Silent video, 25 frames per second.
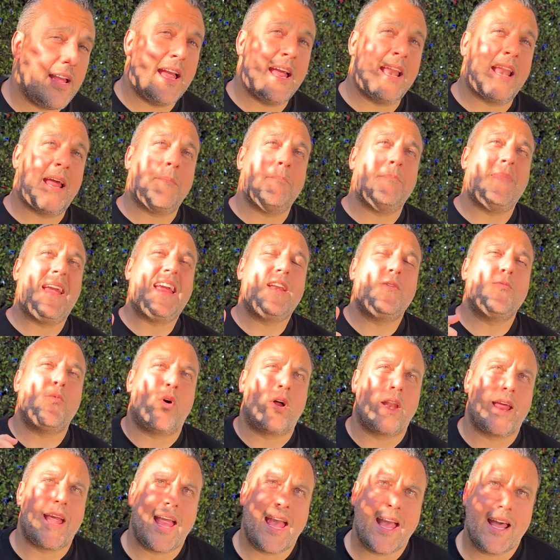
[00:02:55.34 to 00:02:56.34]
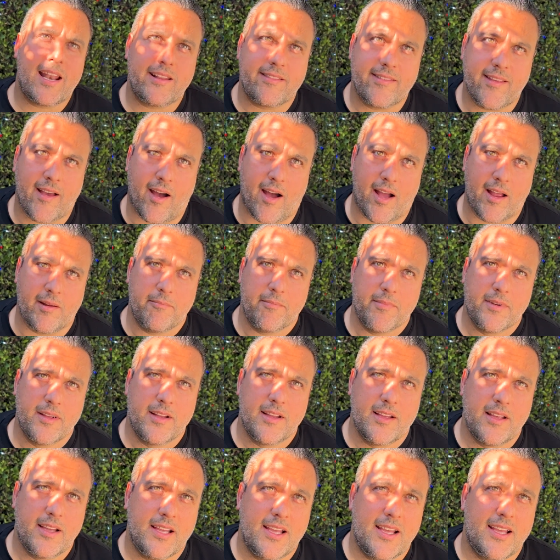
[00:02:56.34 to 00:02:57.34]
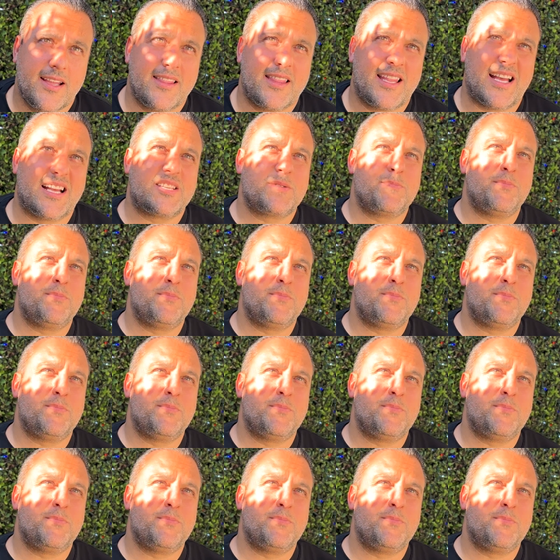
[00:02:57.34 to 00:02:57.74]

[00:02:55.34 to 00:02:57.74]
and I made one ahead of time that's